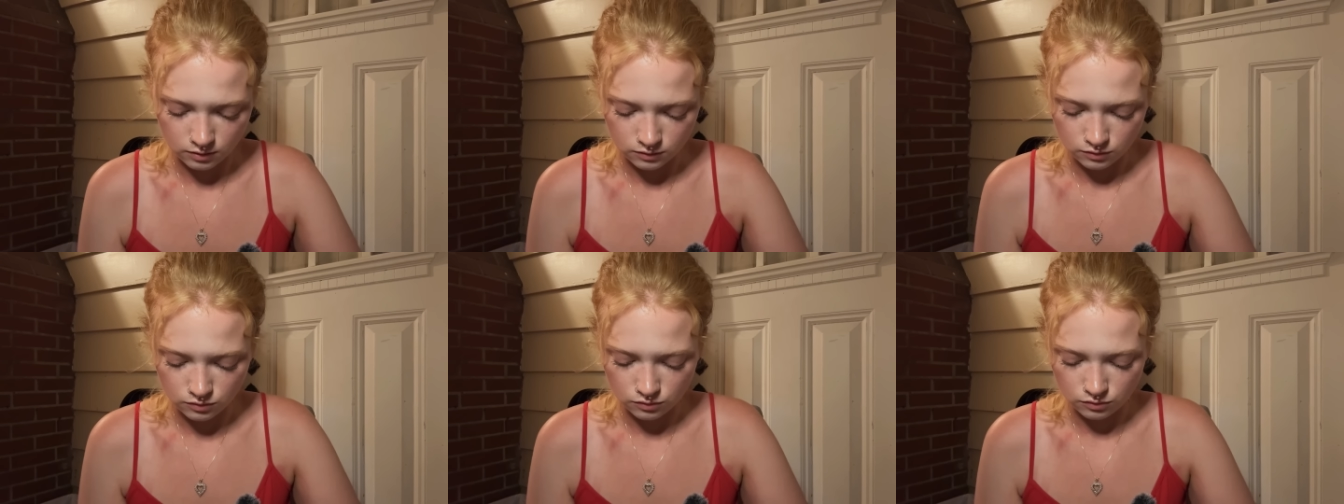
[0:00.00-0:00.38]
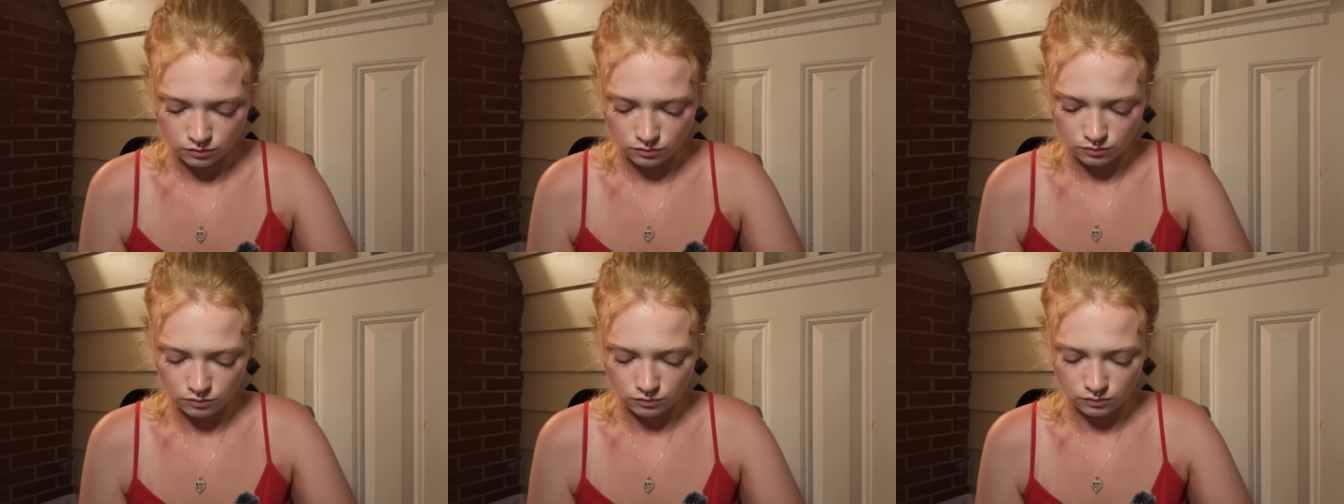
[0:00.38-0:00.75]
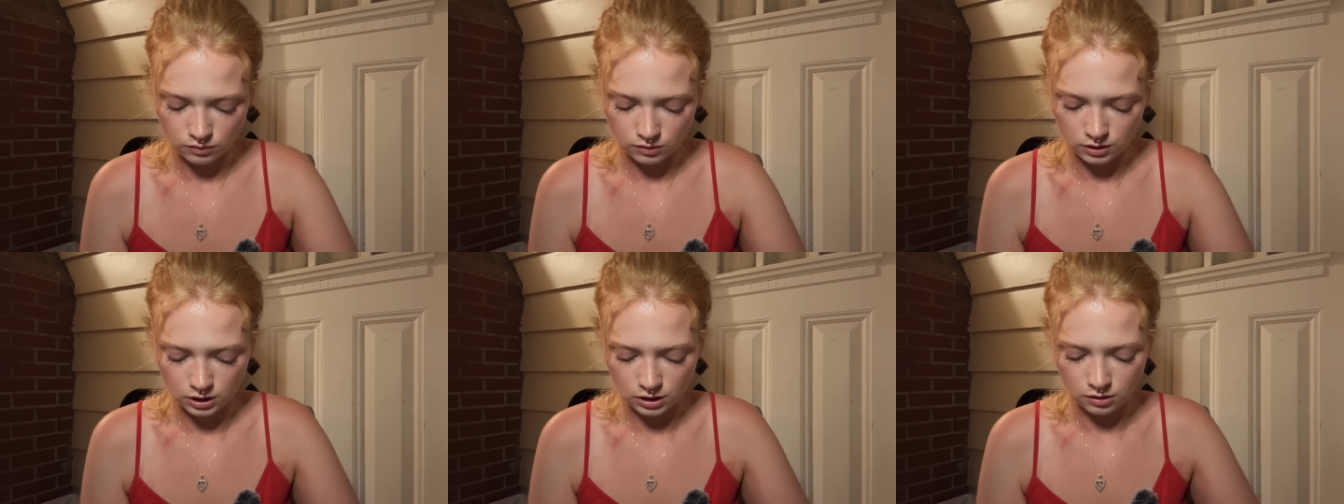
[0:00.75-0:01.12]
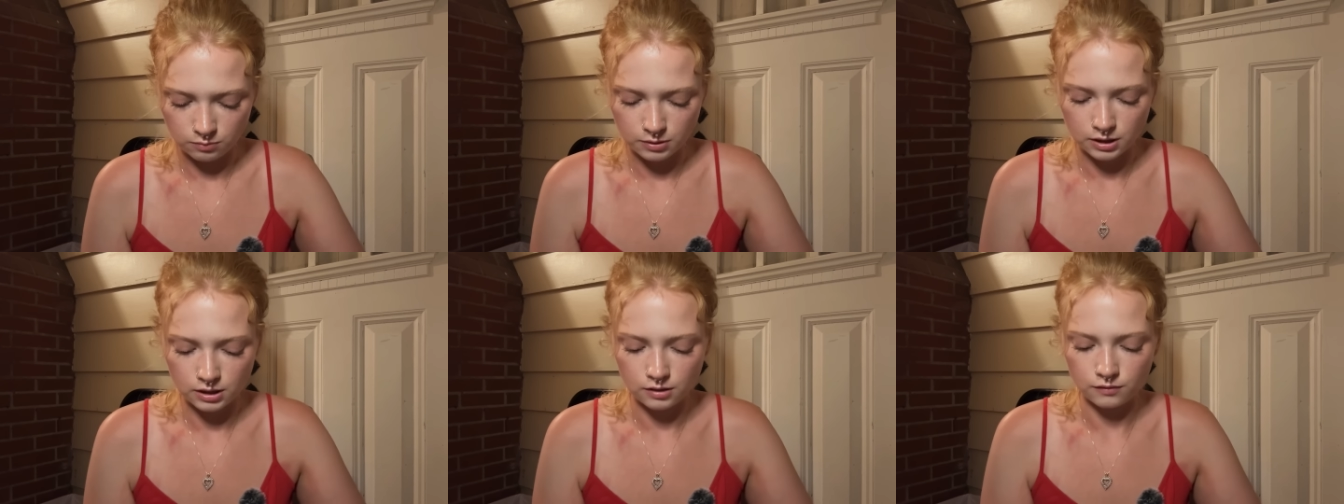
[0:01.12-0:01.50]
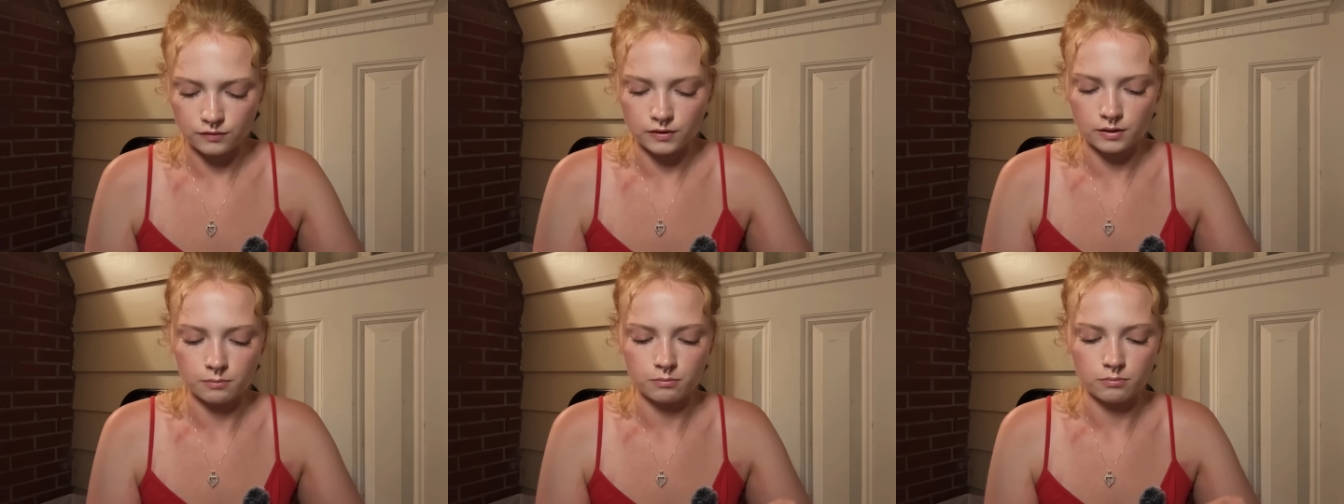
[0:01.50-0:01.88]
do a little bit of
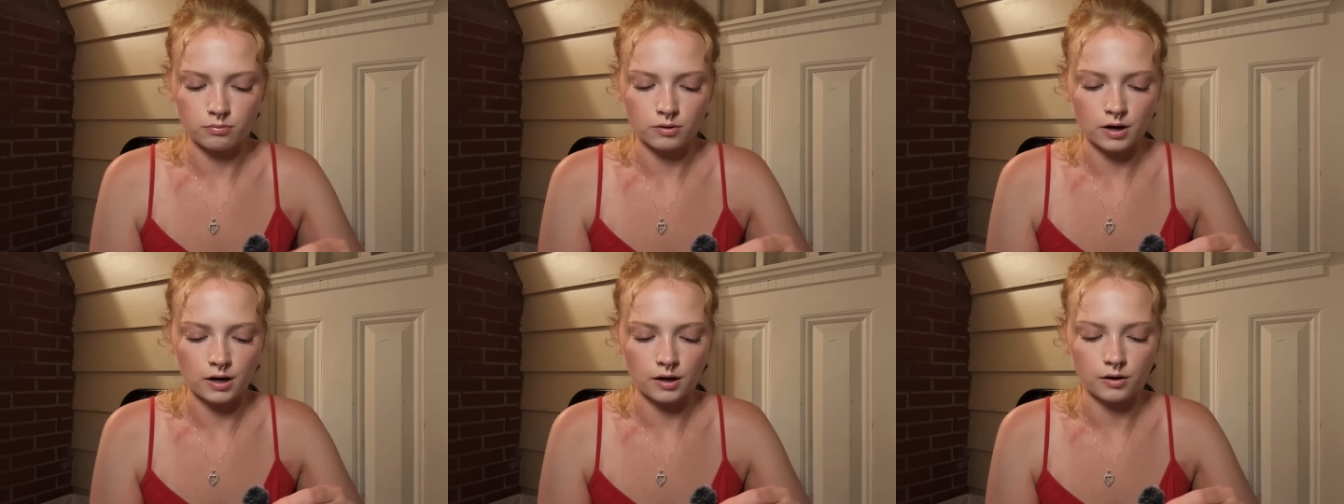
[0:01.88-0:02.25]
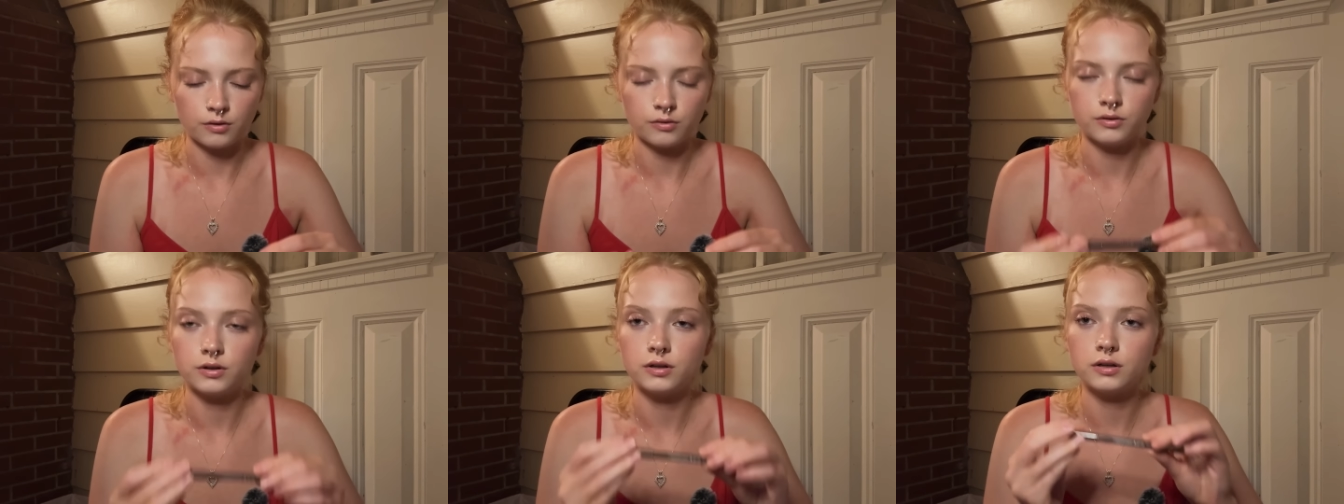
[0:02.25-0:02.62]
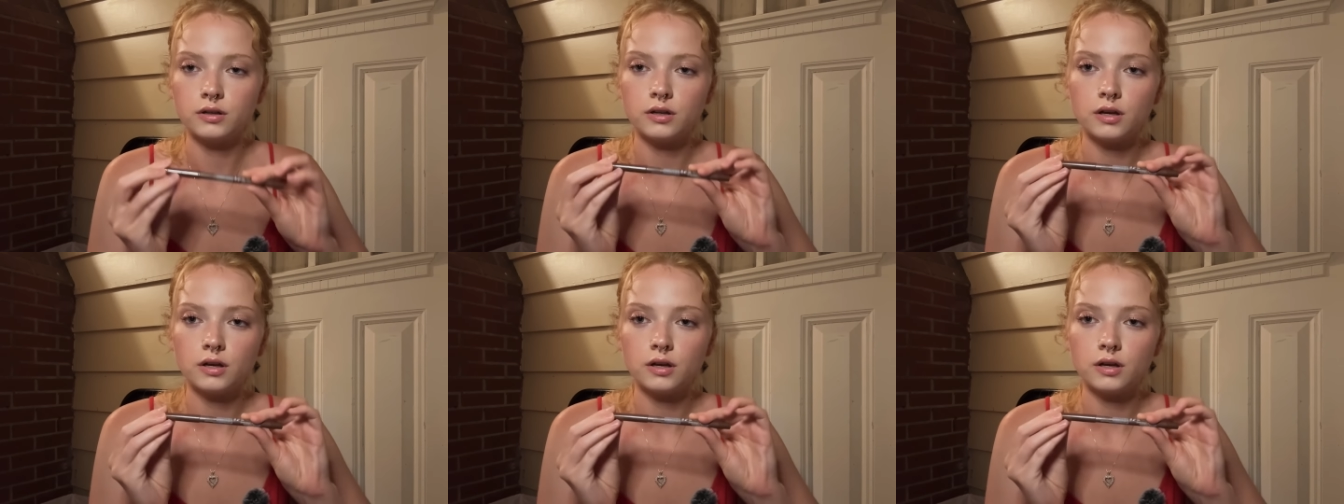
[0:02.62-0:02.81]
the brown